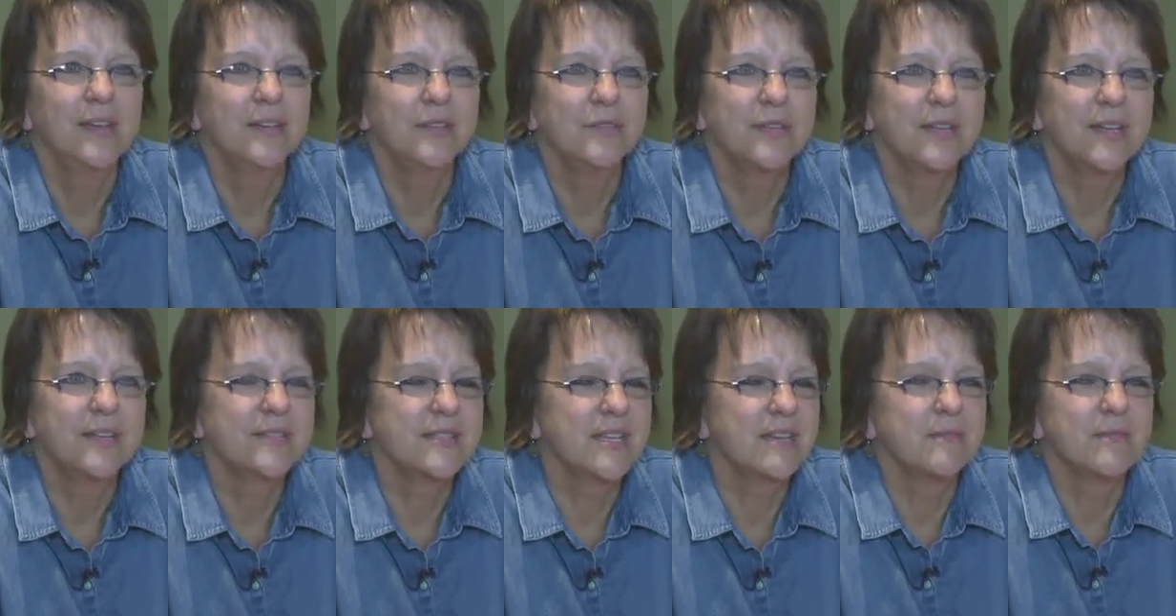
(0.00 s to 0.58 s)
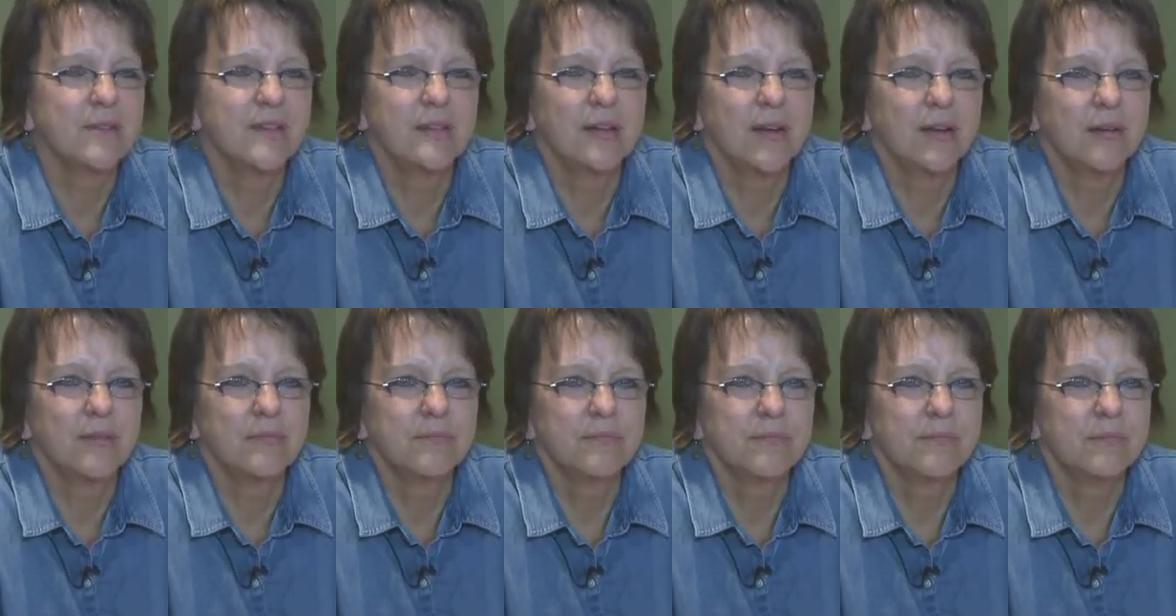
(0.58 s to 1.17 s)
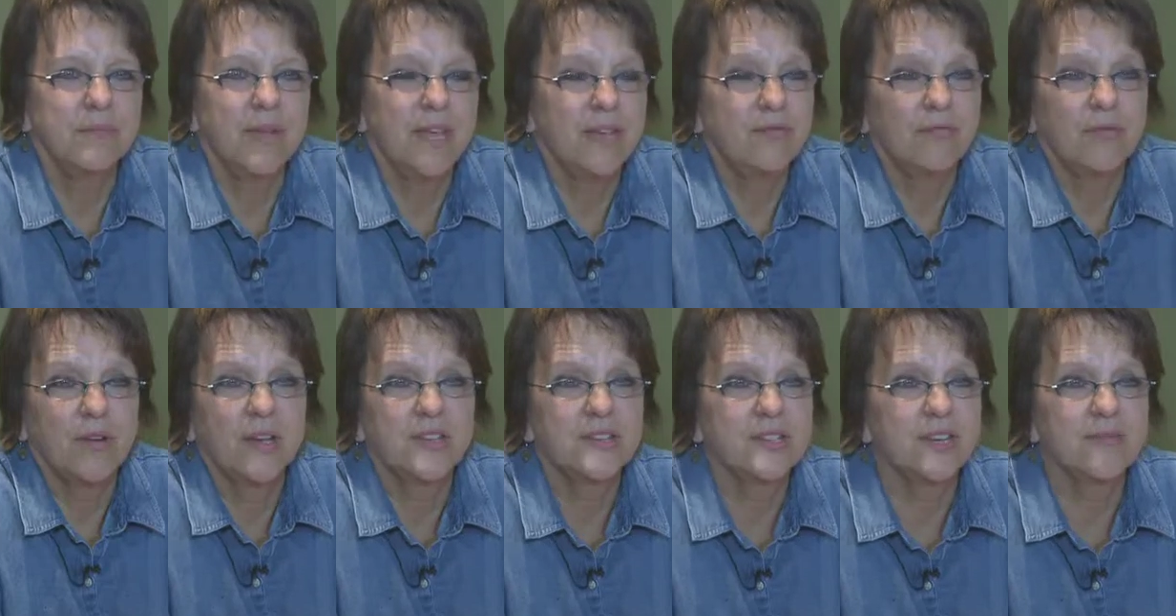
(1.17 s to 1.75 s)
drinks that we are made
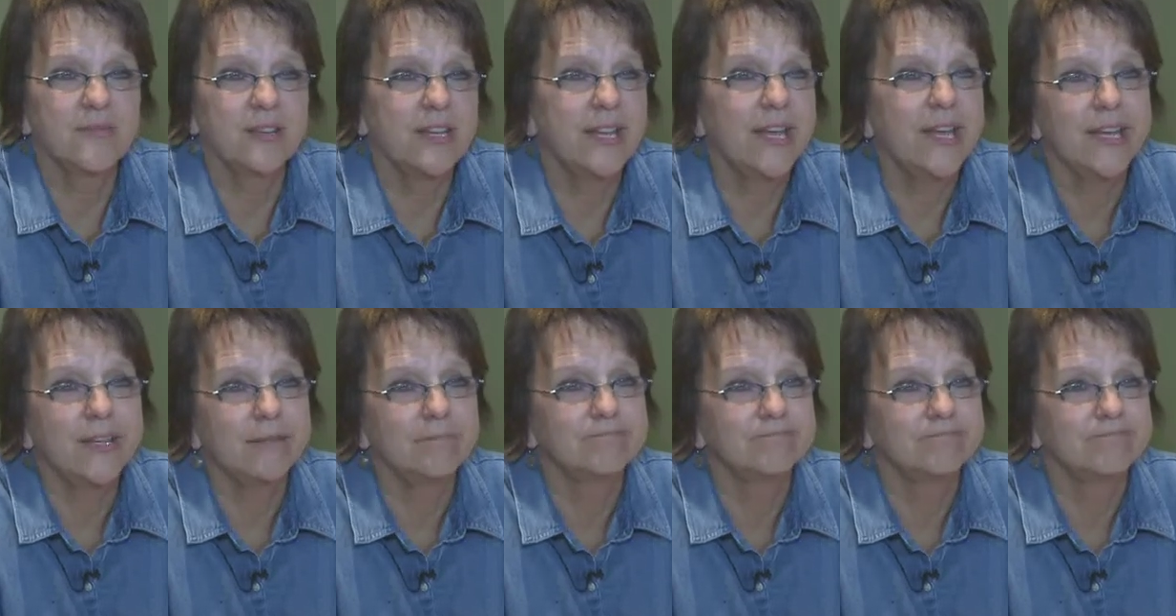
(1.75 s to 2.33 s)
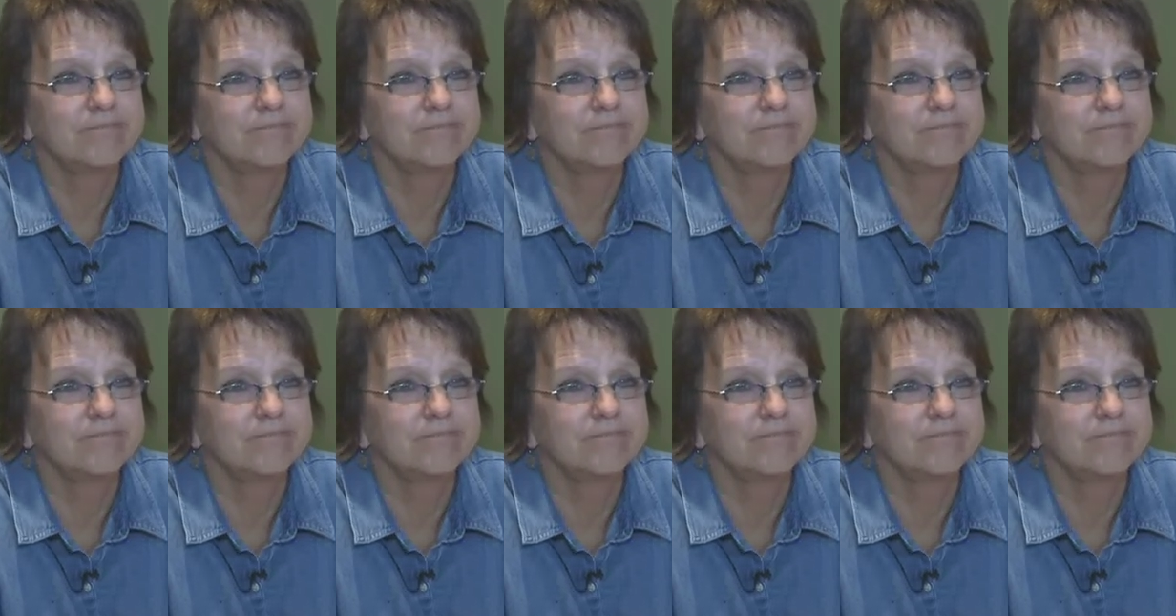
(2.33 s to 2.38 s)
fresh every day.